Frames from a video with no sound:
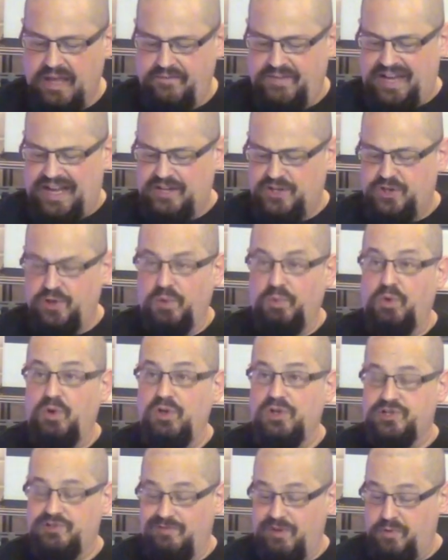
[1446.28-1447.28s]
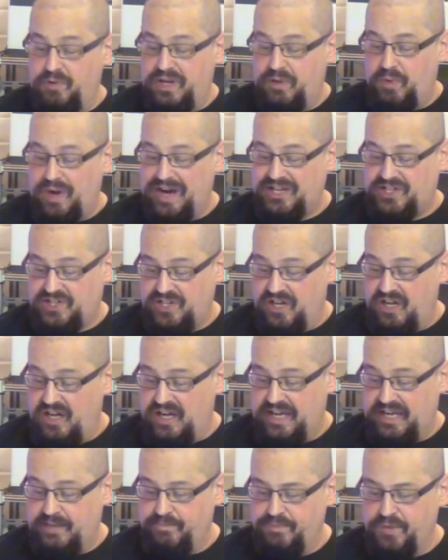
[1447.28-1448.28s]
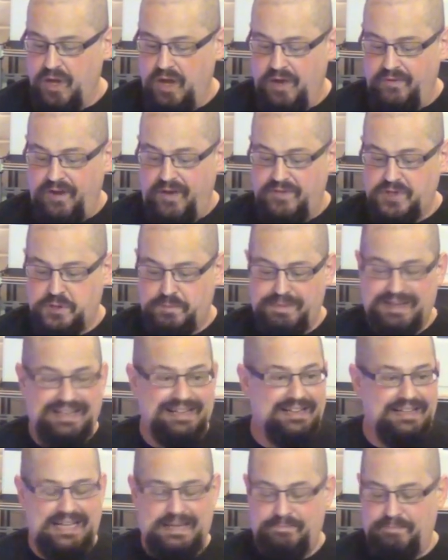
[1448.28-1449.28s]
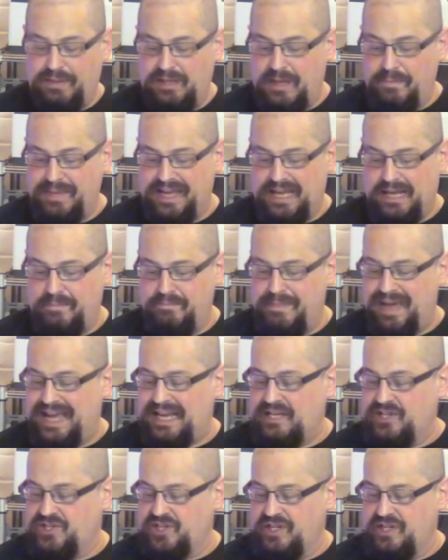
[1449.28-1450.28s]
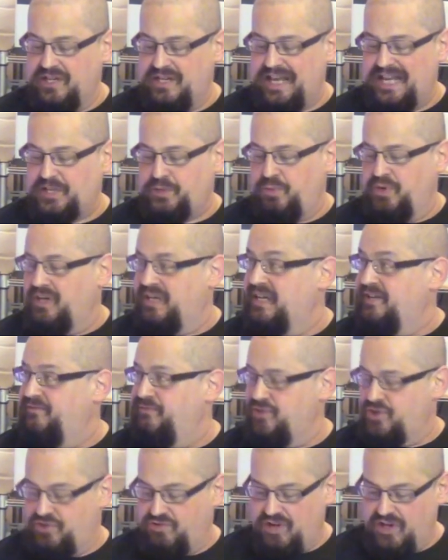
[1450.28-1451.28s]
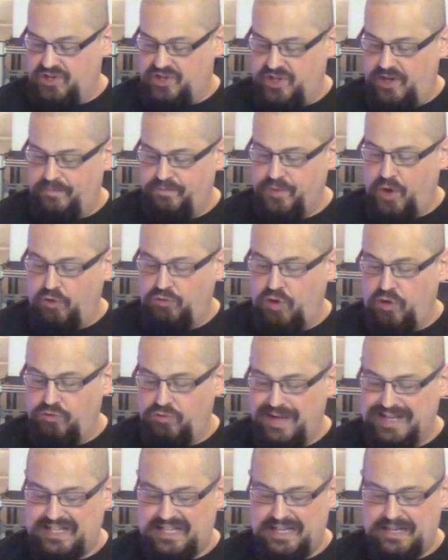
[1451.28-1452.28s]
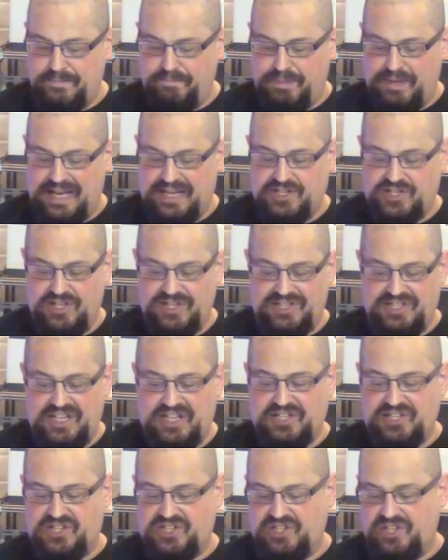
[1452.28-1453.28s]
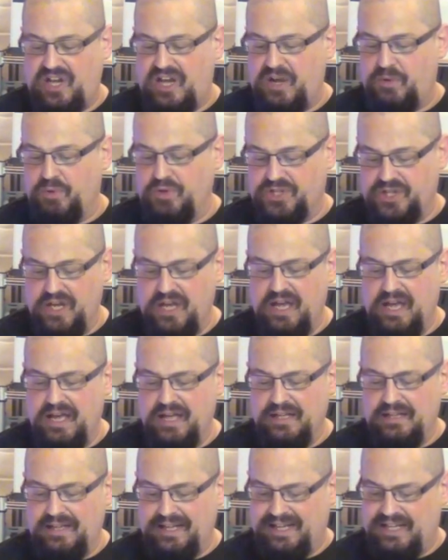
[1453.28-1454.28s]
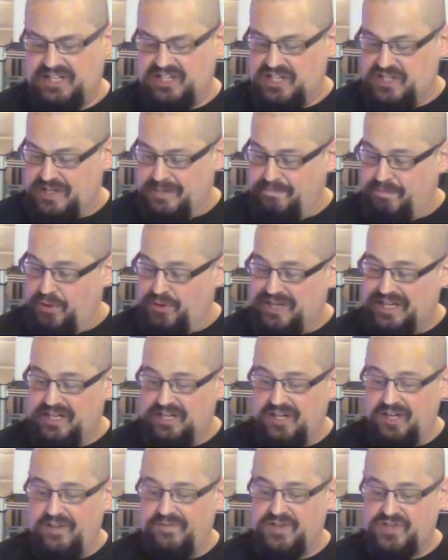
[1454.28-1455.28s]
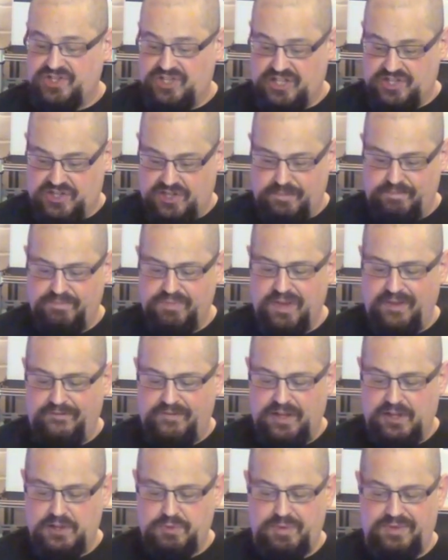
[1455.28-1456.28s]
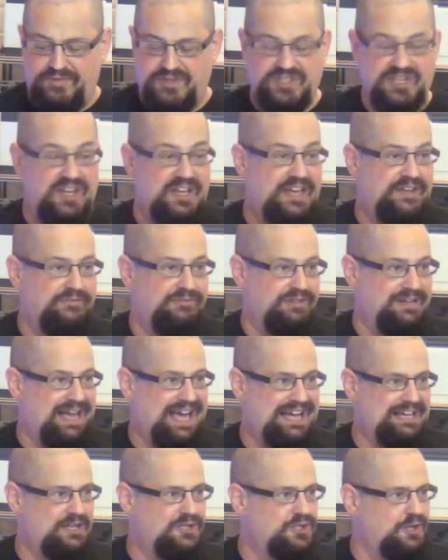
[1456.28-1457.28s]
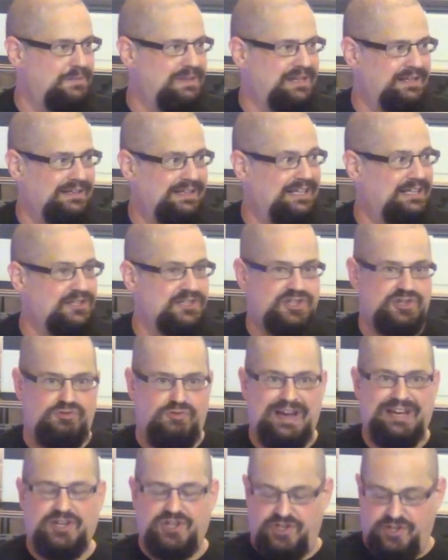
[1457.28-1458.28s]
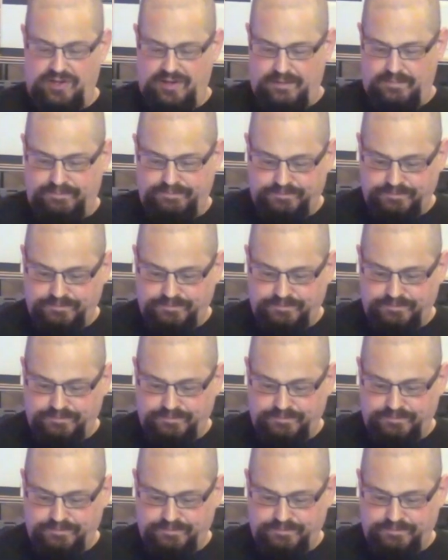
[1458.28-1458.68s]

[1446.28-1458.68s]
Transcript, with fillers: The actual walls are only waist-high, though the spindly plumbing, mains and network infrastructure are already in place and teeter skyward, like a disembodied nervous system filled with dye for an anatomical illustration.